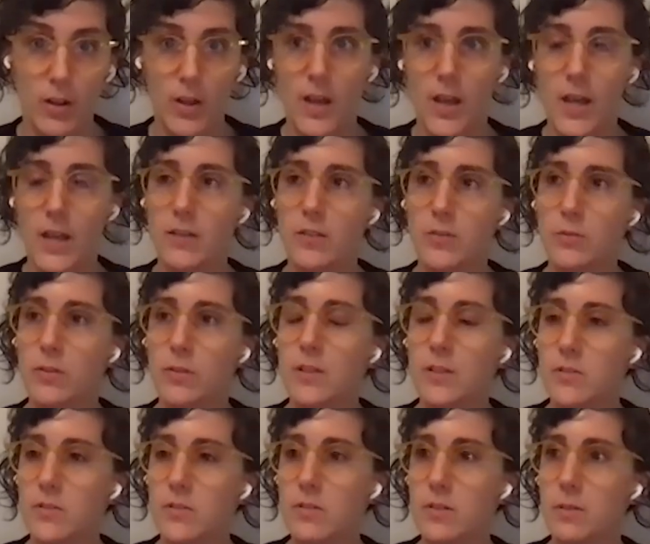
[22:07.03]
And it's really
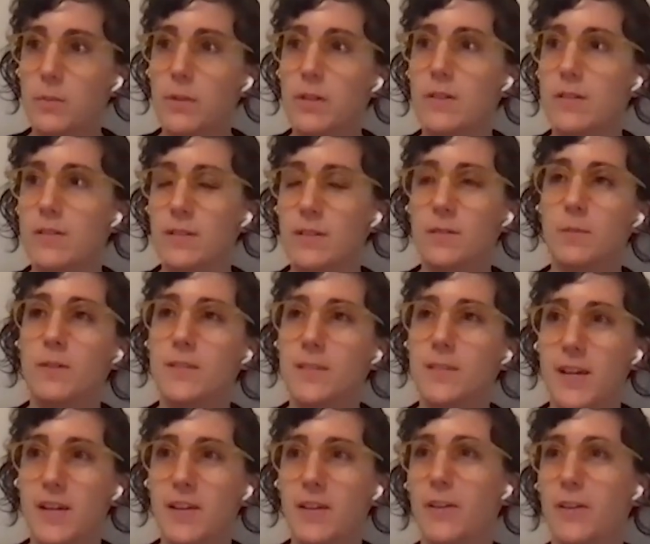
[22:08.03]
interesting because 6 months
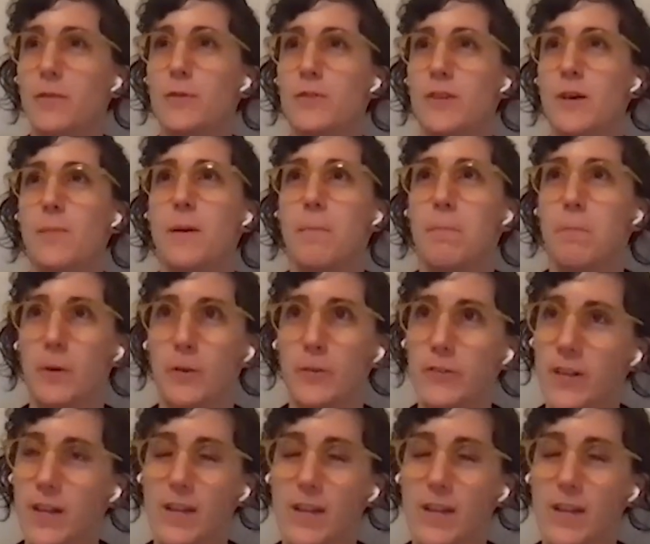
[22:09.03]
later, and it was on my birthday,